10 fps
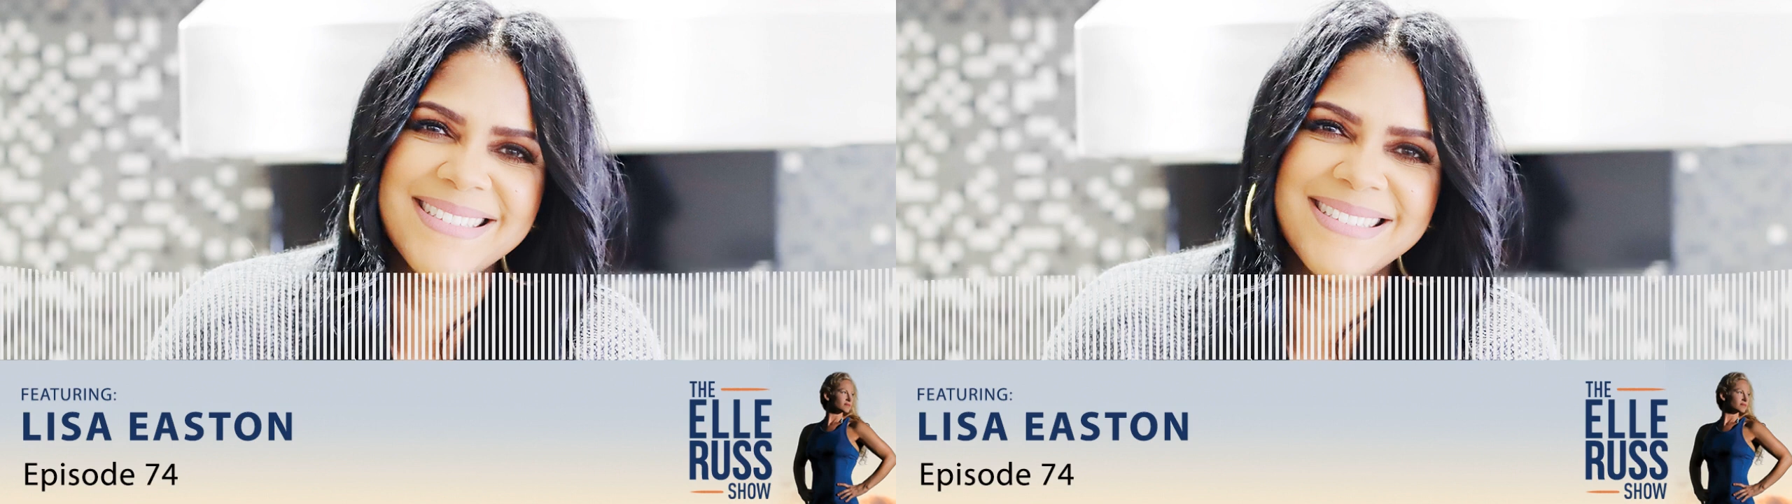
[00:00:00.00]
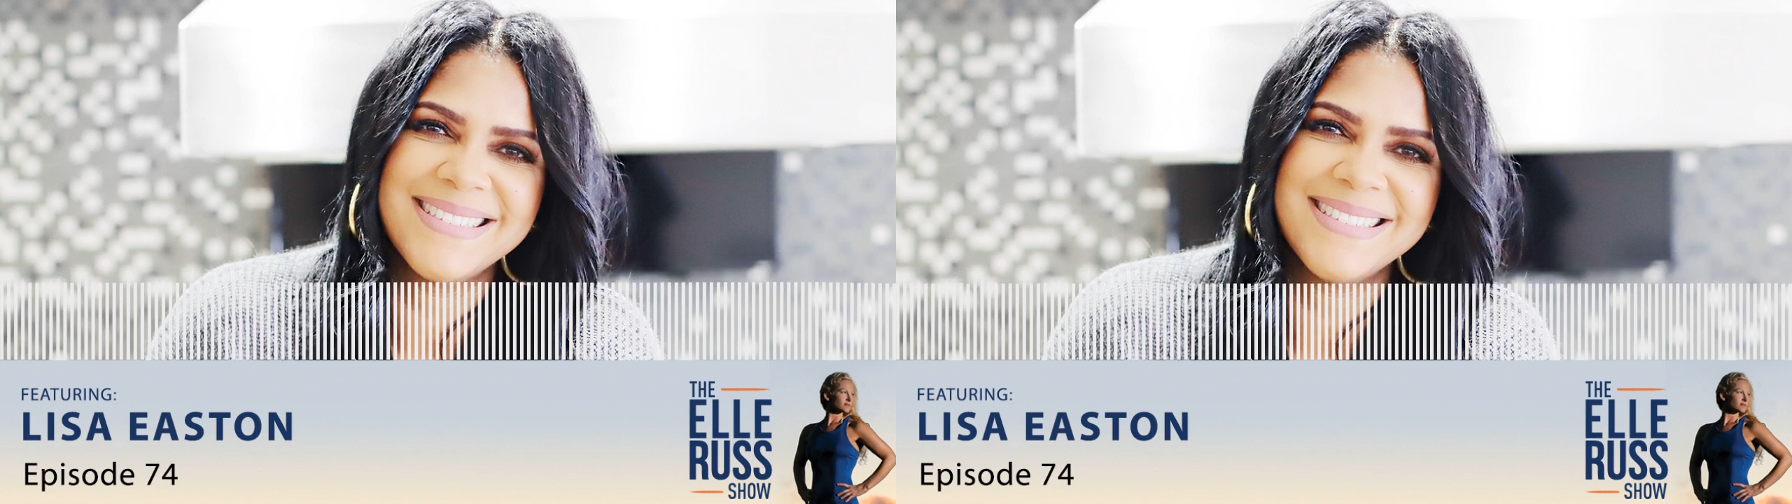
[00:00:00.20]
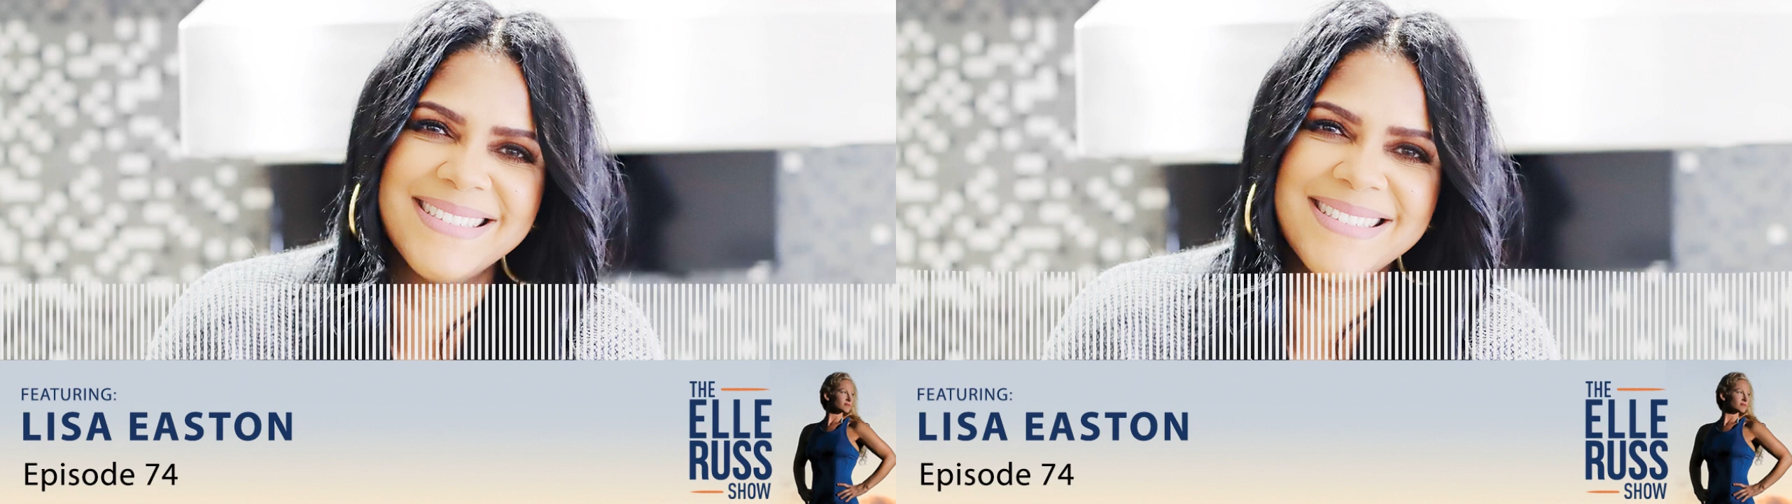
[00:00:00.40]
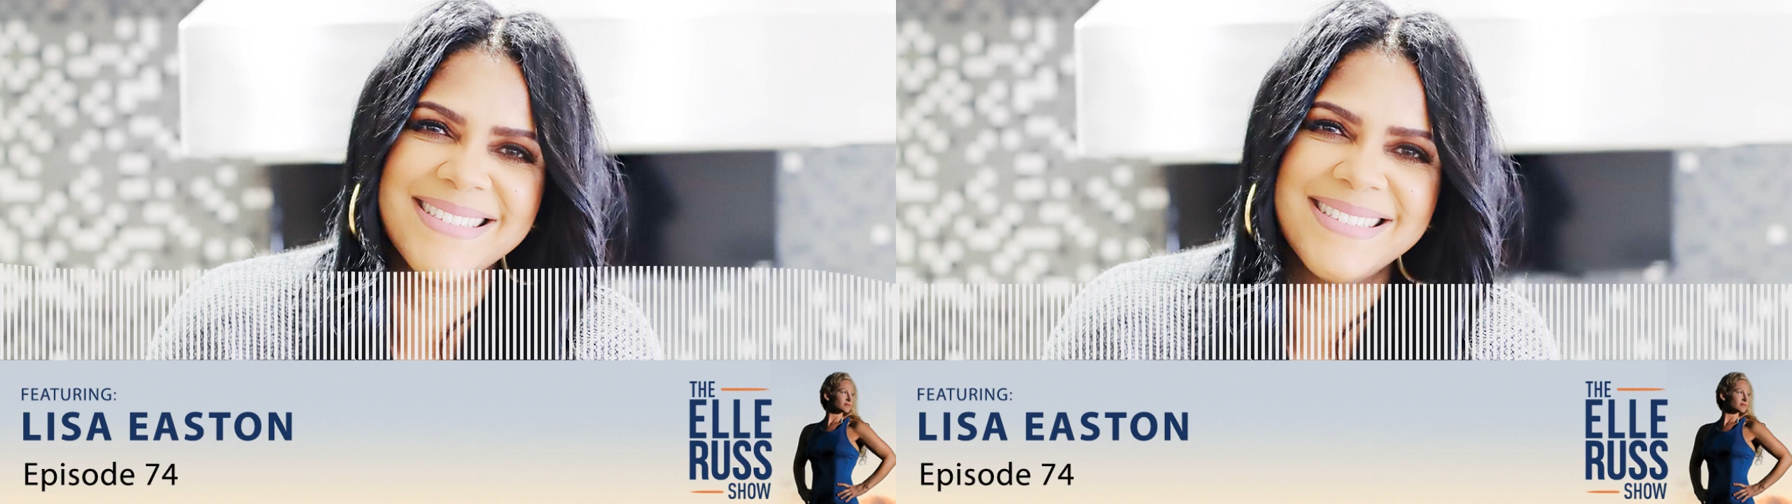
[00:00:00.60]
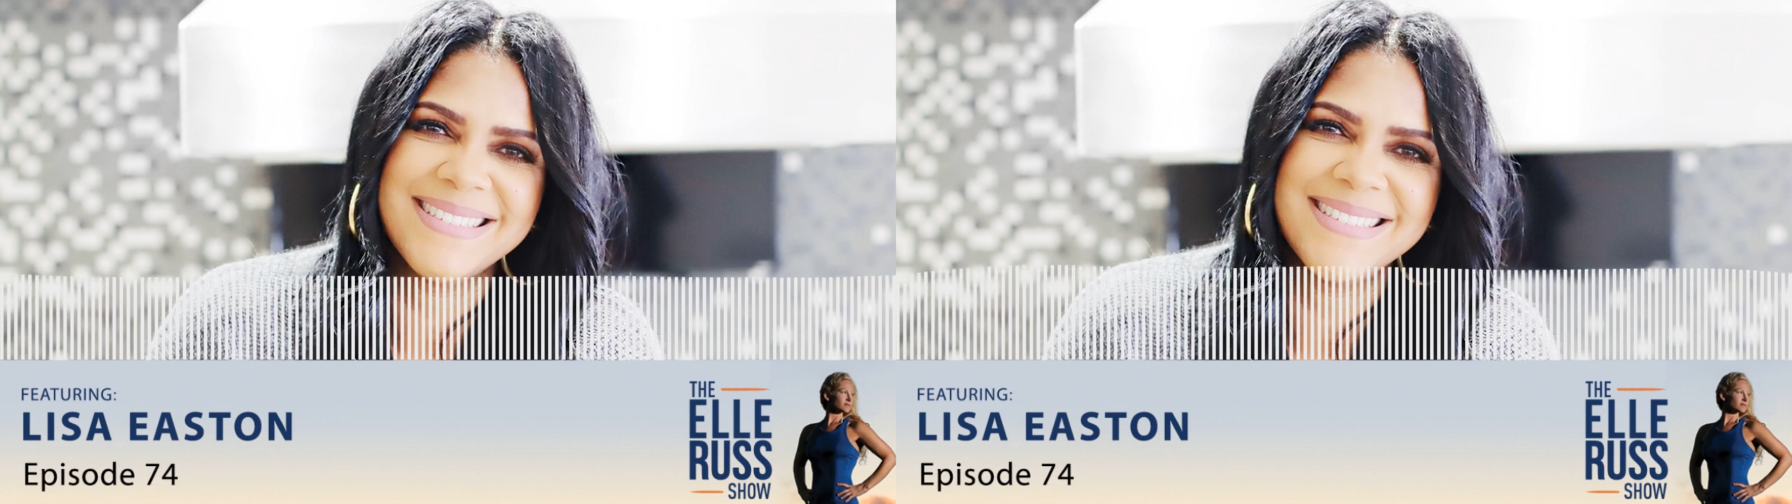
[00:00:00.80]
there's a
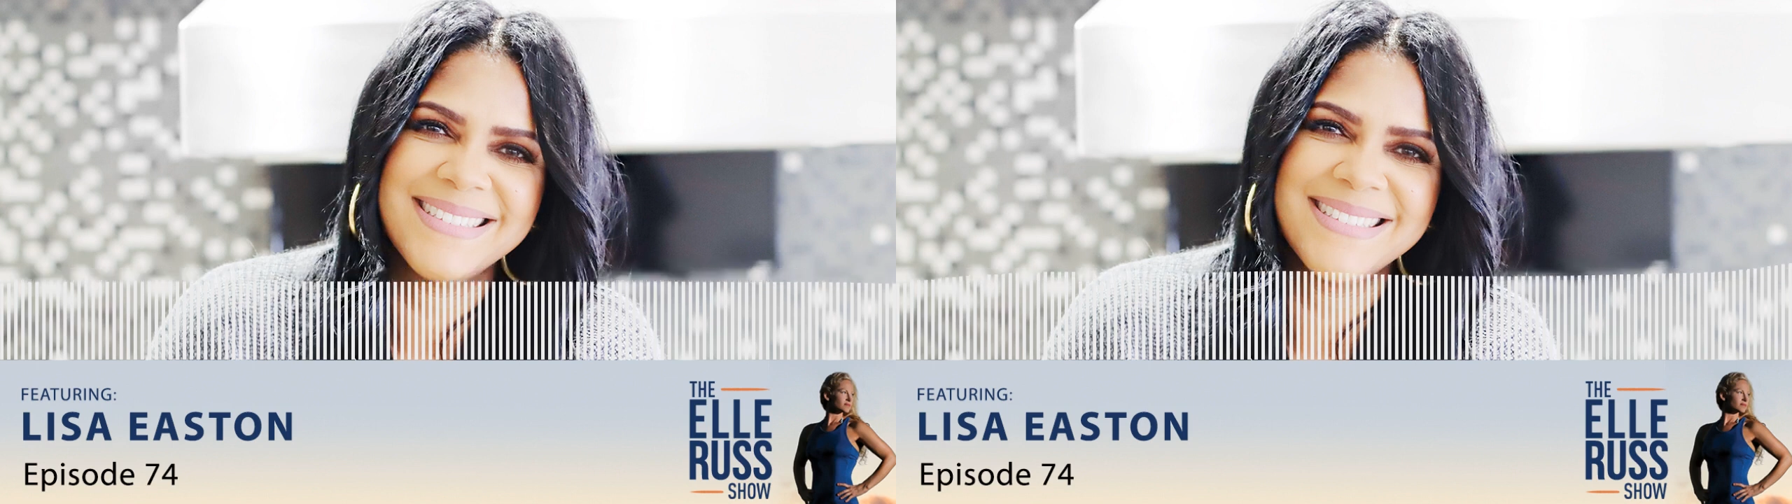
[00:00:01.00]
disconnect, you know,